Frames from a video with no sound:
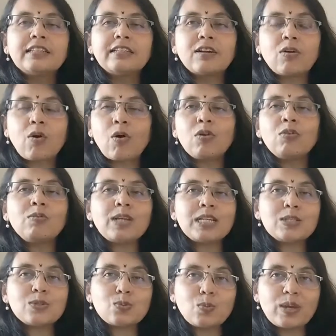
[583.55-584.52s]
There are
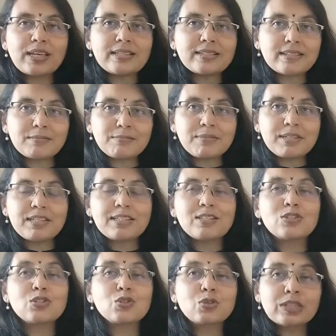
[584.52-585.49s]
always ways and means
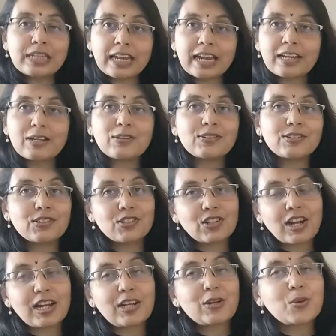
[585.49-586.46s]
to get your
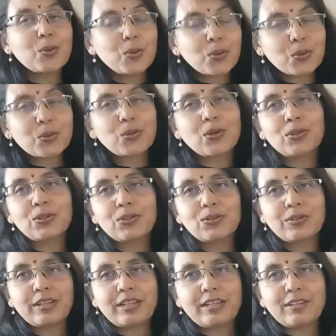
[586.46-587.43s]
child hooked on
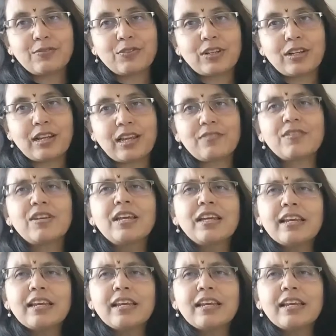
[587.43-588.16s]
to reading for life.